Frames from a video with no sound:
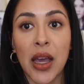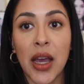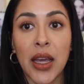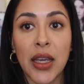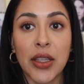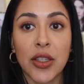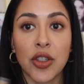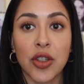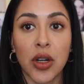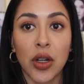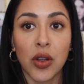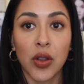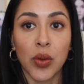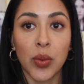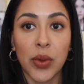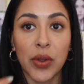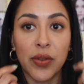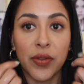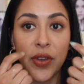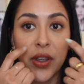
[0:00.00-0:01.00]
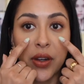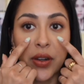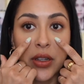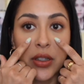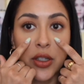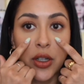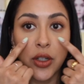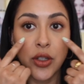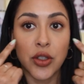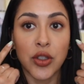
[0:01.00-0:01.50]
I struggle with very
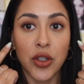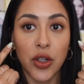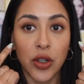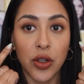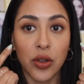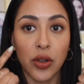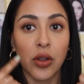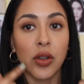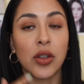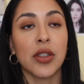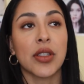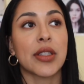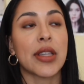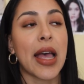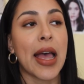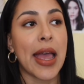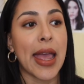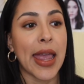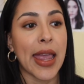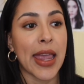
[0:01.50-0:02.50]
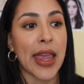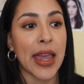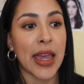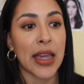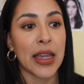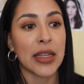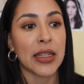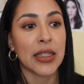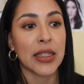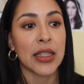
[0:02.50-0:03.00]
dark circles
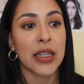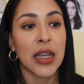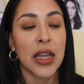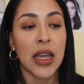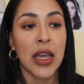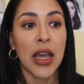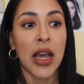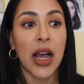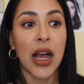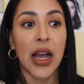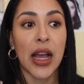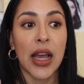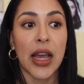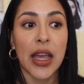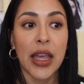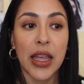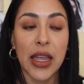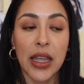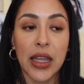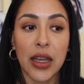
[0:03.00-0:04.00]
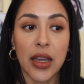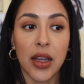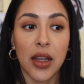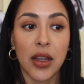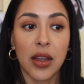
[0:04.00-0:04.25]
and I